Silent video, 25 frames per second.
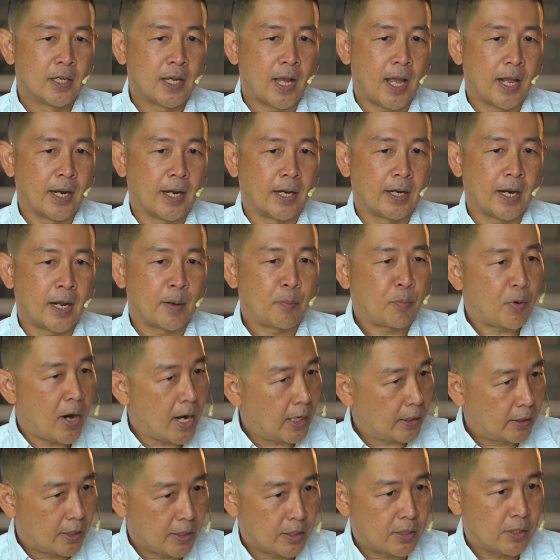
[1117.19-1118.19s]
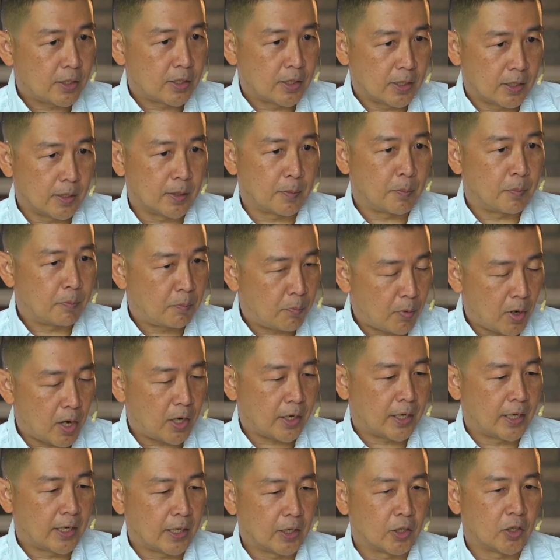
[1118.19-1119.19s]
And then I practiced the
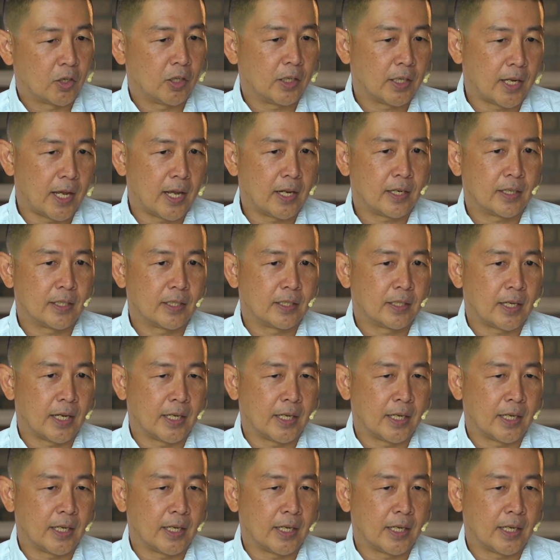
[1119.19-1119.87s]
parking and all that.